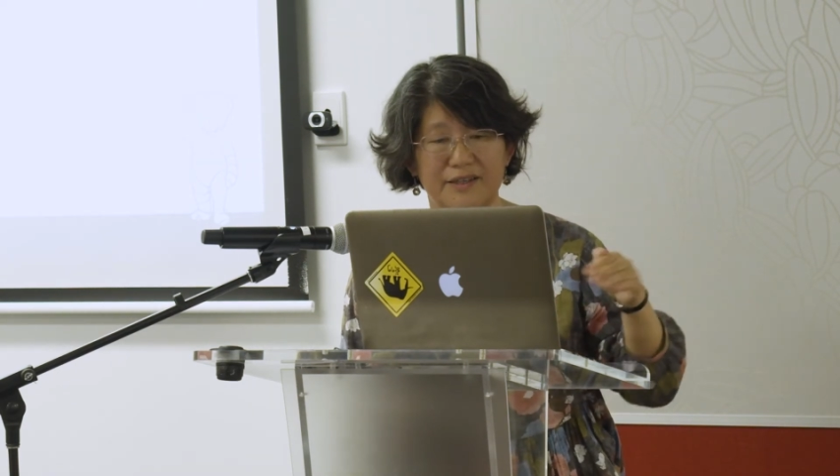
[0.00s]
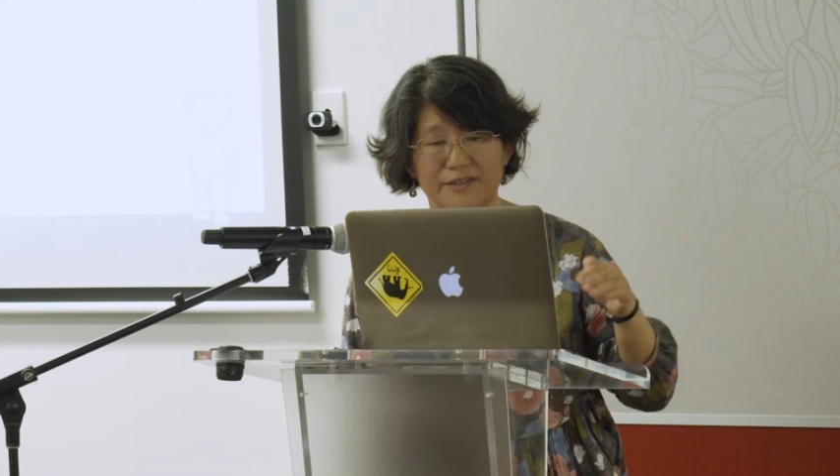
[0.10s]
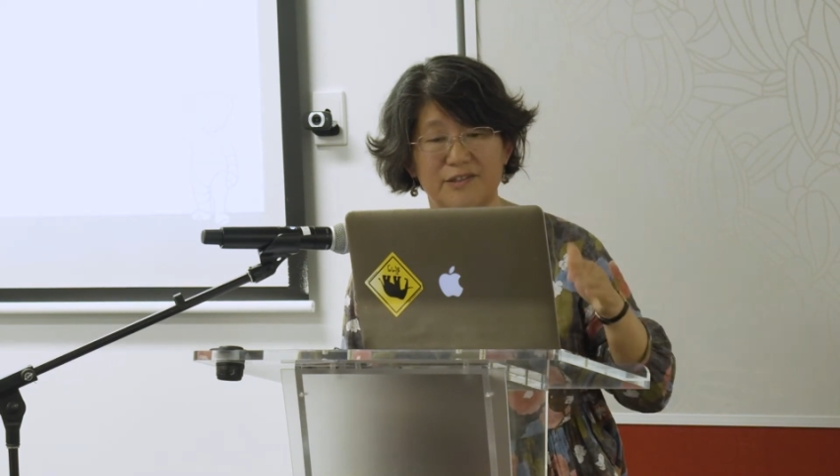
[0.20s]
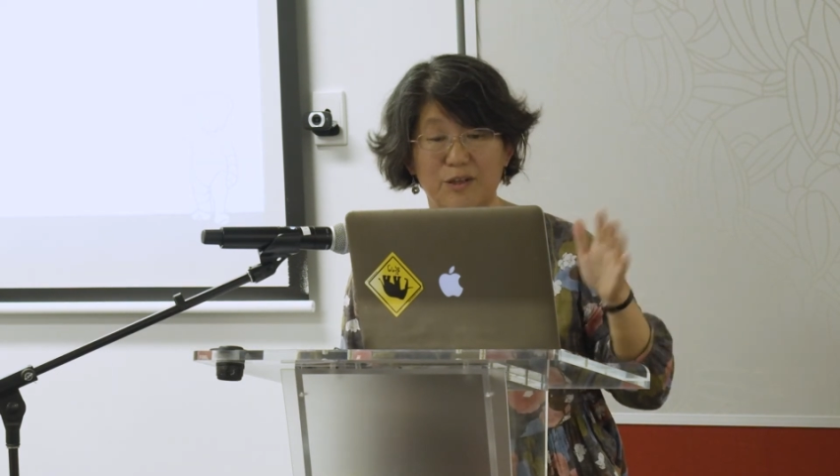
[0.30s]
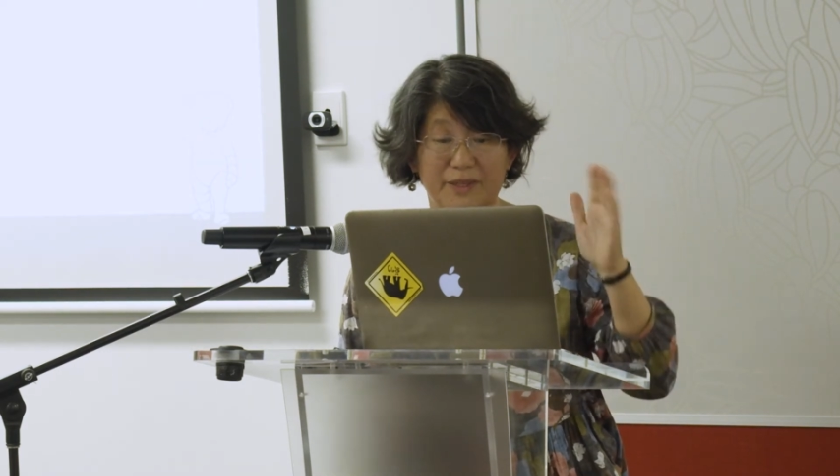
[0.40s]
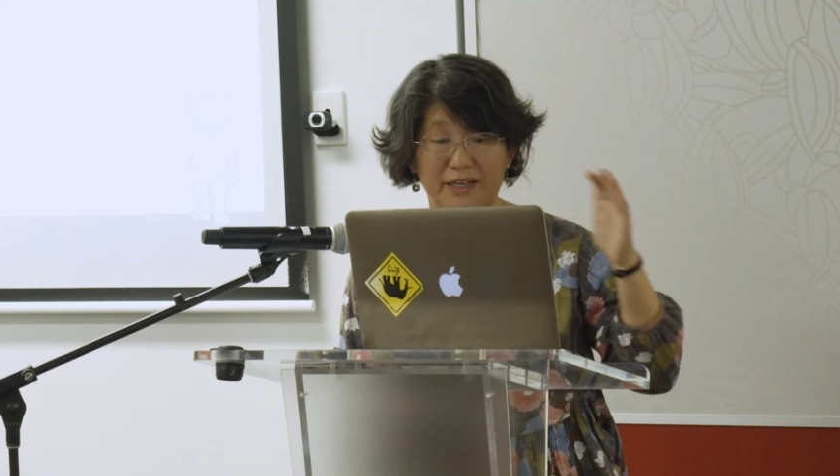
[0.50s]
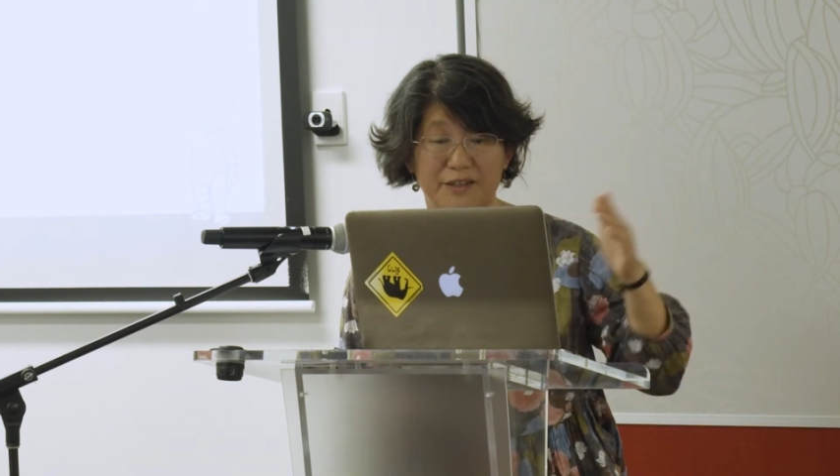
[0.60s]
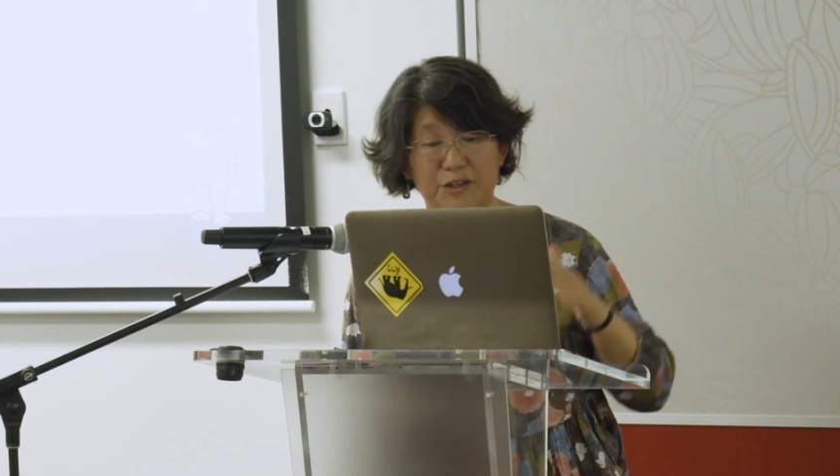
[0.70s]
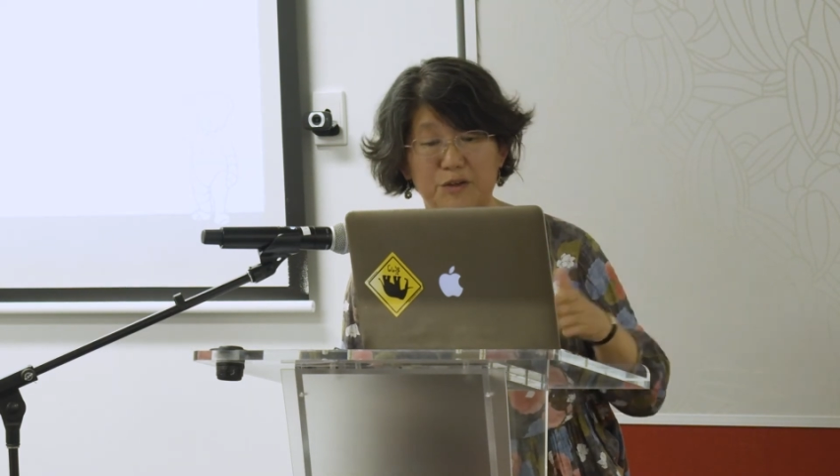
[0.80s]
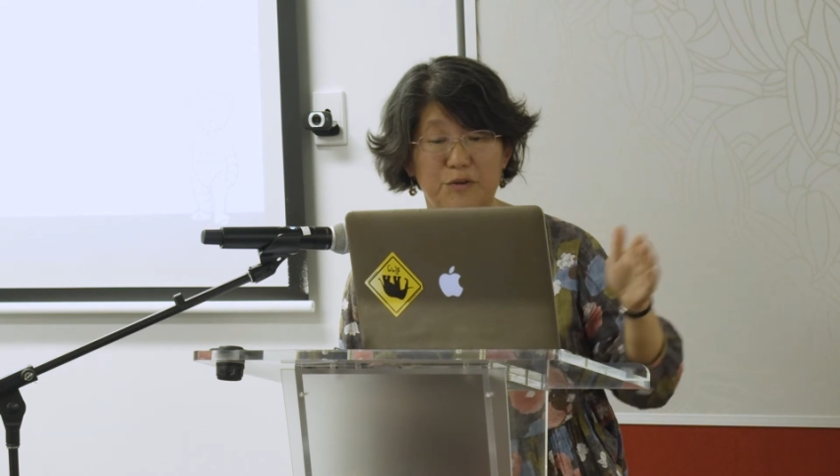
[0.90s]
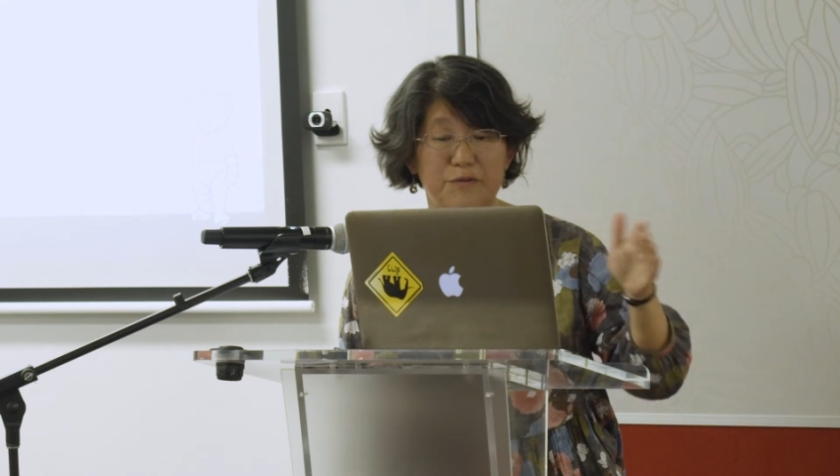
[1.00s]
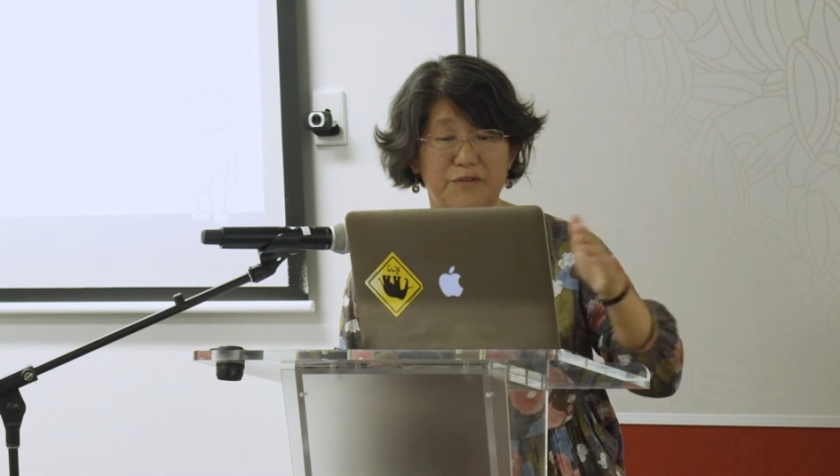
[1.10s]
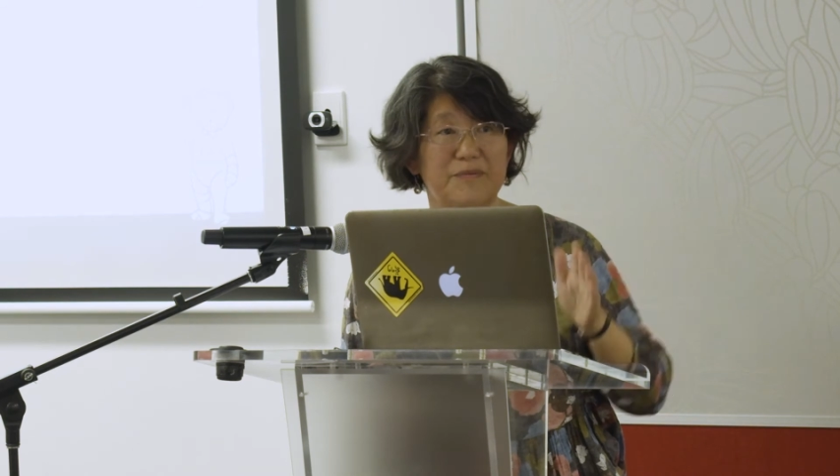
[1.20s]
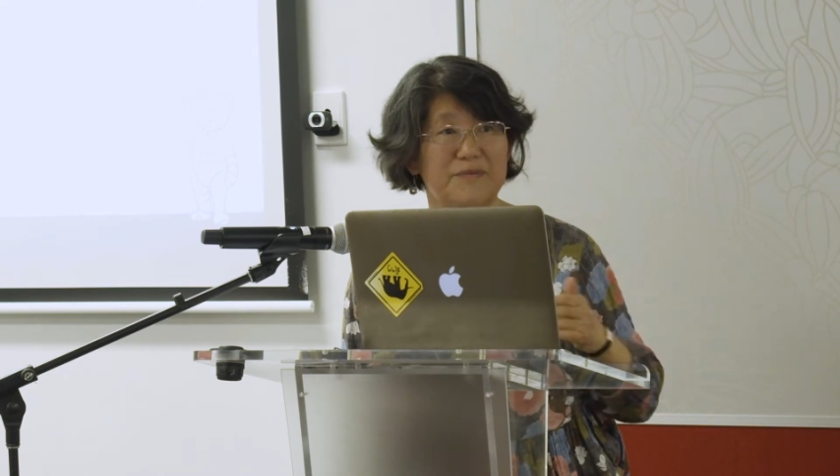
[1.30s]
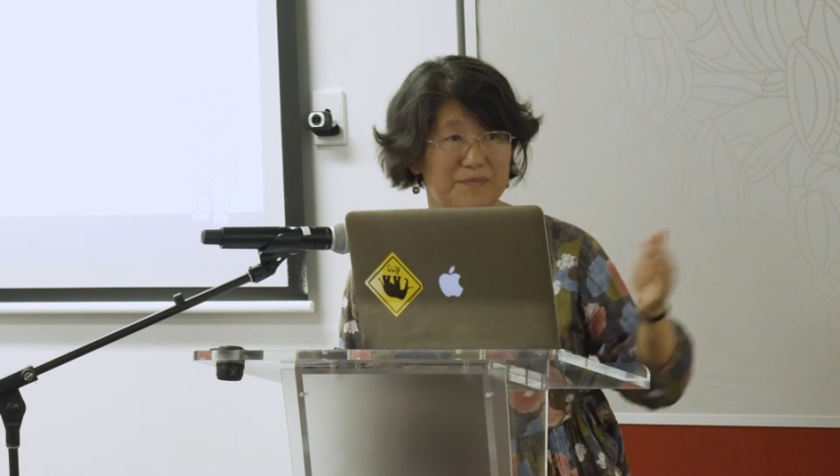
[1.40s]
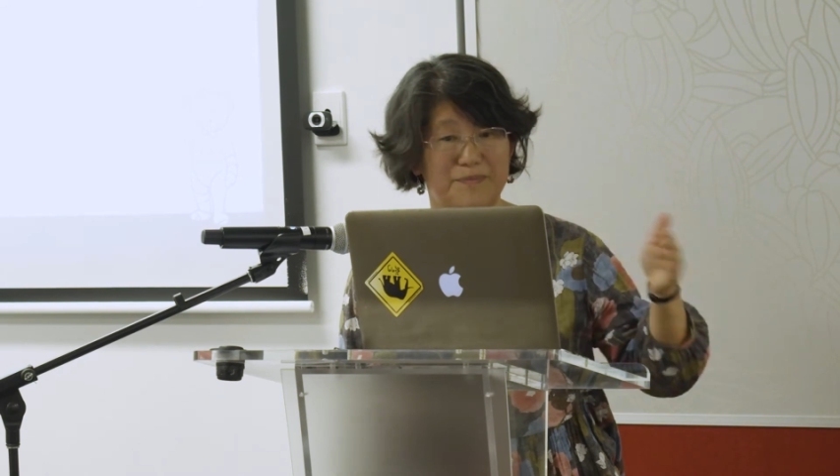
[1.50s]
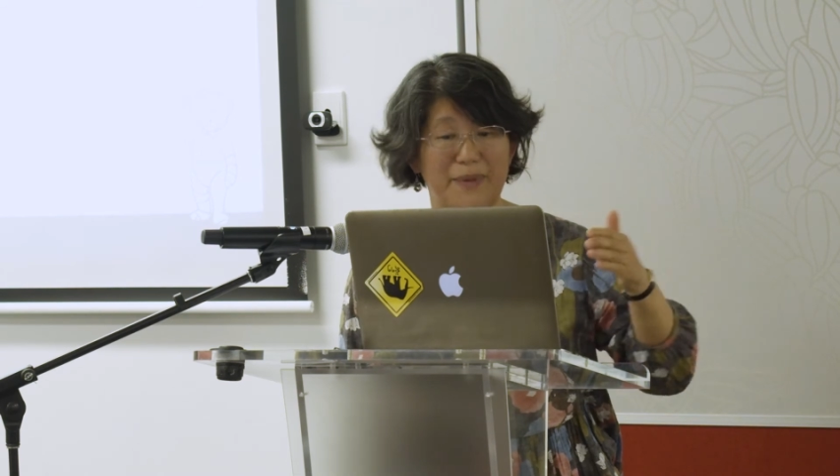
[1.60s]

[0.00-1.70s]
stop that queue from